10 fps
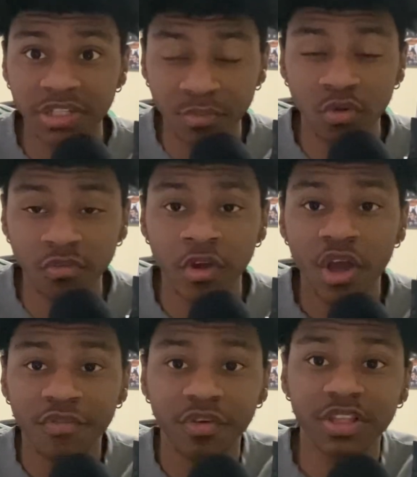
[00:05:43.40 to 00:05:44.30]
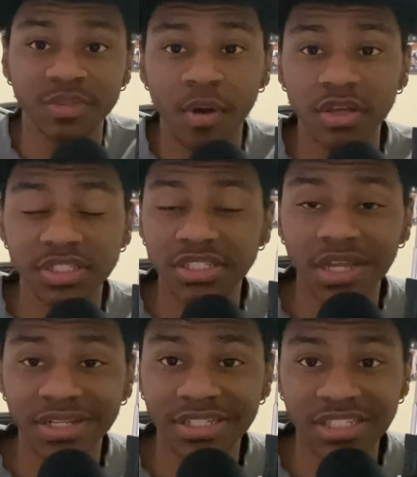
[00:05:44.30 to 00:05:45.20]
move for this Boston
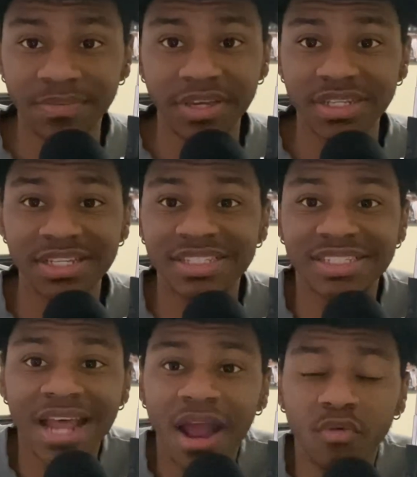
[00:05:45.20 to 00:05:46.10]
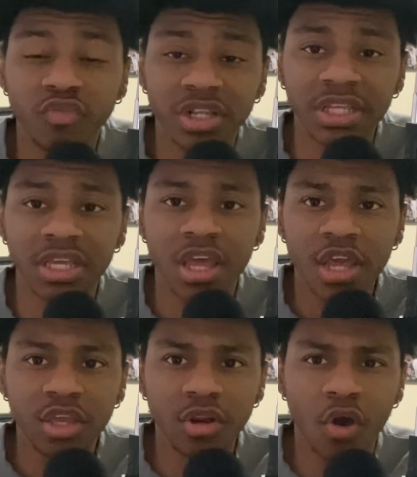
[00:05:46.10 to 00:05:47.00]
Celtics team, because it's not really,
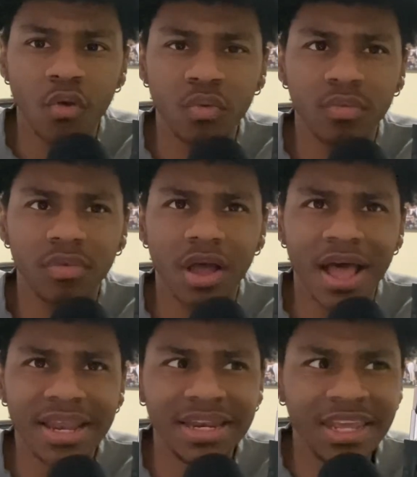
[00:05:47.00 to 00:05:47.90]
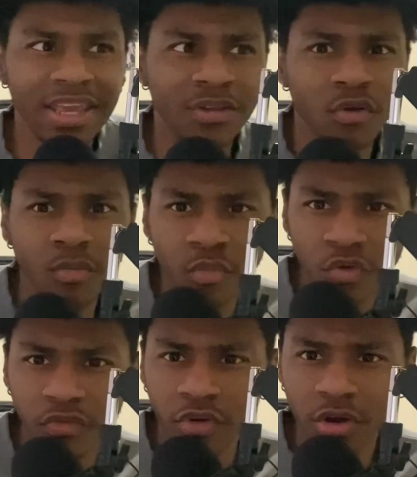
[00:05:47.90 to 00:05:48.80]
you know, a needle
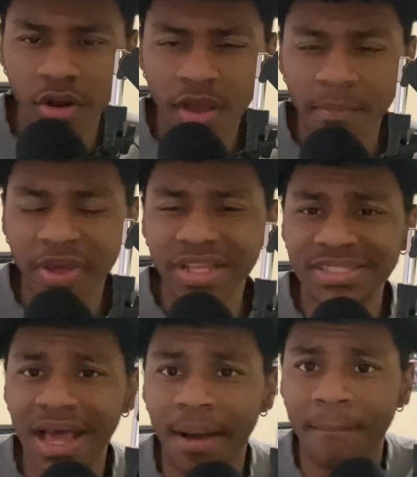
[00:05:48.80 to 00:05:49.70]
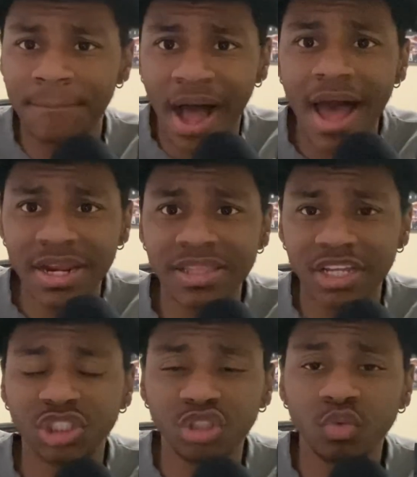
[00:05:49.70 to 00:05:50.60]
mover, but it's a body
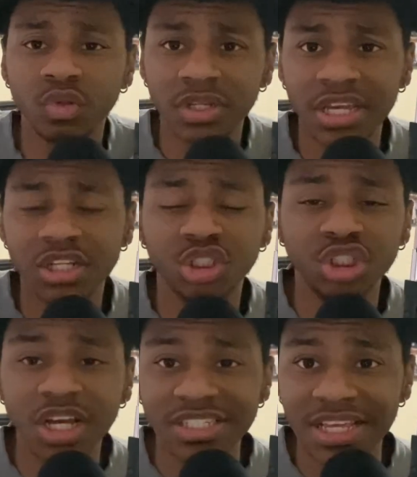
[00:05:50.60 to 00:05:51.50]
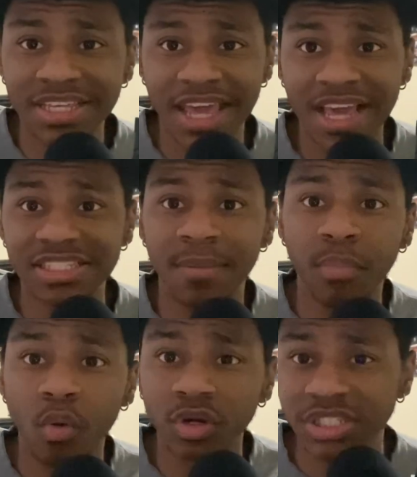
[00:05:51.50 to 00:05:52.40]
that you will need just in case a
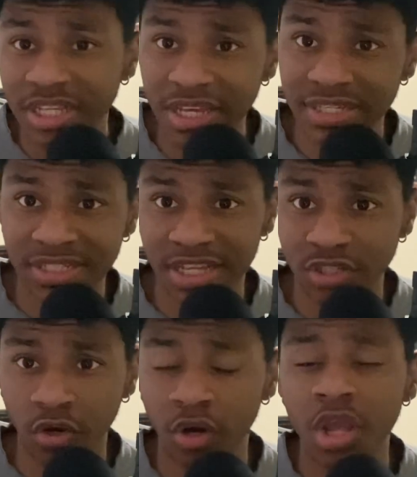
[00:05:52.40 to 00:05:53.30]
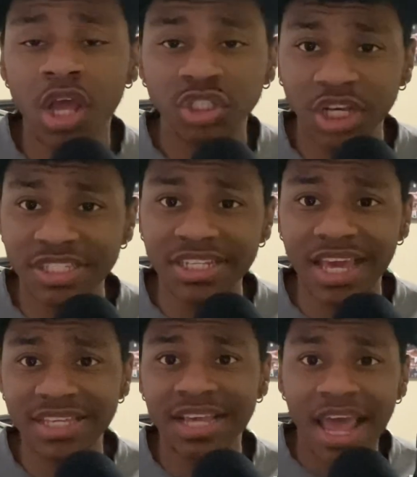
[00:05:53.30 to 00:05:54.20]
Porzingis gets hurt, just in
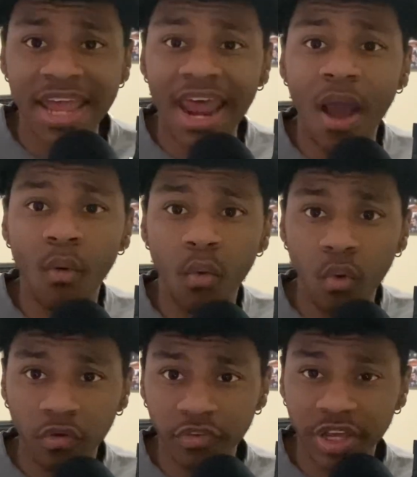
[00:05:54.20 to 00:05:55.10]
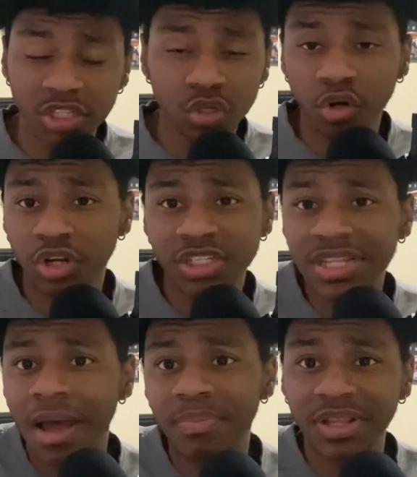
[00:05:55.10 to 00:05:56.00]
case an Al Horford gets hurt. He's
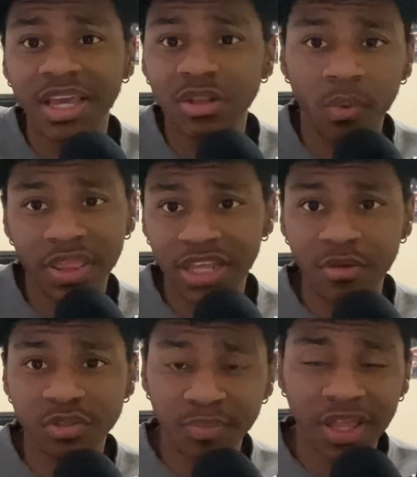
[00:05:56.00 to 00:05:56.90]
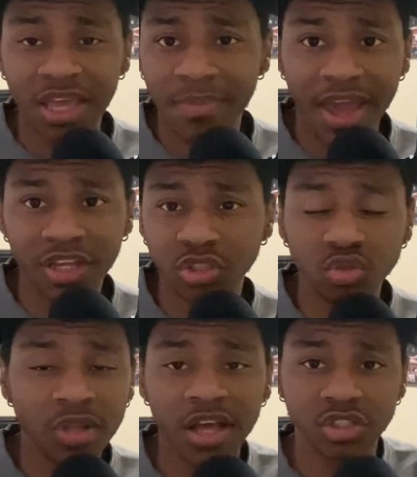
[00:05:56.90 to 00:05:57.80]
not playing the way that he was playing back in
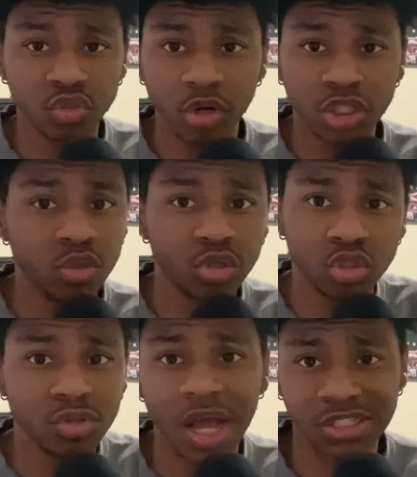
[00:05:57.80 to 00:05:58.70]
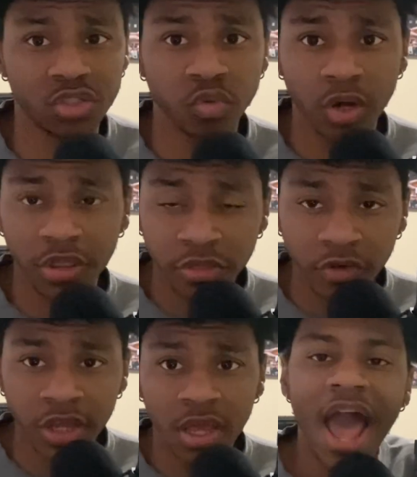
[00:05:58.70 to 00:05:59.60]
2022 or
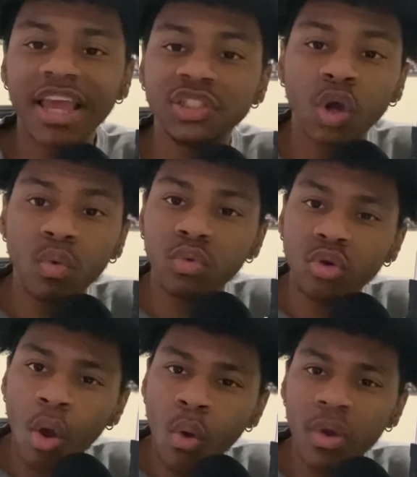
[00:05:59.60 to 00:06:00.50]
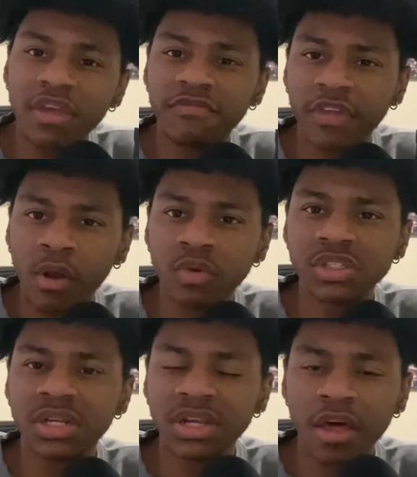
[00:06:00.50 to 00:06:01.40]
2023. I don't know if there
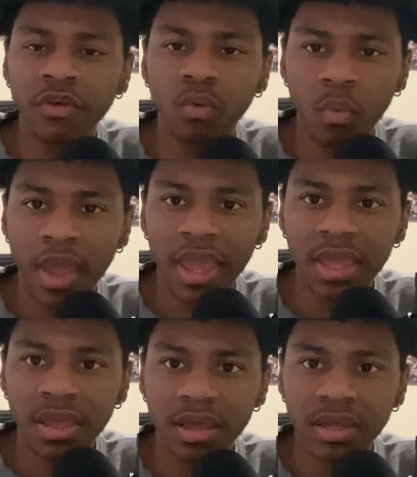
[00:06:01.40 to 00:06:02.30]
was another way